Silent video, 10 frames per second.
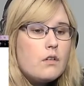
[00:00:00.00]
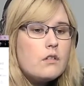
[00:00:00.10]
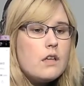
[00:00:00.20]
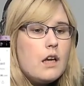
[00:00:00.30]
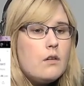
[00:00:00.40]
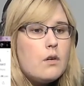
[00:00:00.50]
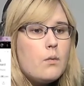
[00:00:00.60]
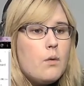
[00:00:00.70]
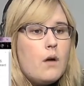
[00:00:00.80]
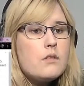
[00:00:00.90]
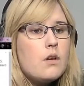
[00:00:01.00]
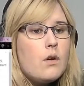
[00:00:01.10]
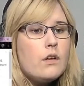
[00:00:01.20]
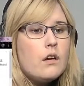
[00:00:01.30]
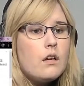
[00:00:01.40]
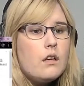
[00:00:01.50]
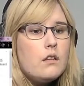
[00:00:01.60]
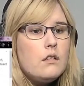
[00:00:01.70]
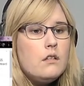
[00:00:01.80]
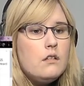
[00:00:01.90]
I don't know what was going on.
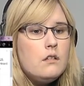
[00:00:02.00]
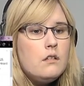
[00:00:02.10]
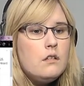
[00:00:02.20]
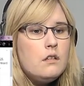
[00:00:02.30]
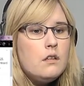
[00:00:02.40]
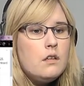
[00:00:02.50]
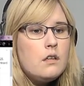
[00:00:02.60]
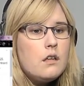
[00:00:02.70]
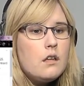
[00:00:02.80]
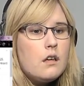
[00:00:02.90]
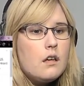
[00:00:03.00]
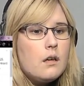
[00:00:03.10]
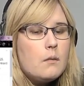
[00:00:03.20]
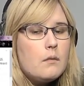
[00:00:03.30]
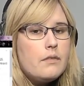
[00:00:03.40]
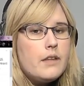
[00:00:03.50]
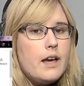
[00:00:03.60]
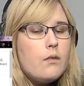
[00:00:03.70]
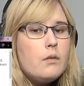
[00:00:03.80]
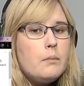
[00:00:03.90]

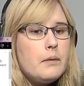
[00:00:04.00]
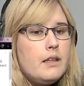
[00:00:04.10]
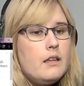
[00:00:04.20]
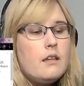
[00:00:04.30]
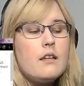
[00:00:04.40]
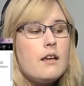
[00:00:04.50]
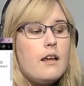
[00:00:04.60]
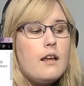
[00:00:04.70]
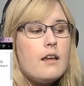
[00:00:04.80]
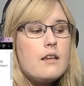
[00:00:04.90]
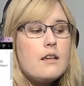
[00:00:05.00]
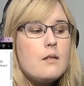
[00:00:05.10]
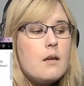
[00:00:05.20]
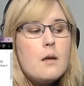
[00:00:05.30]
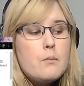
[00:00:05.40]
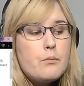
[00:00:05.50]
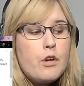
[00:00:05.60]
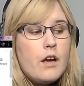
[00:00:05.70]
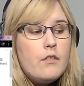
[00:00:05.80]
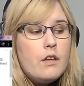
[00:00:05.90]
That would be a in
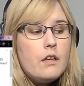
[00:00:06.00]
private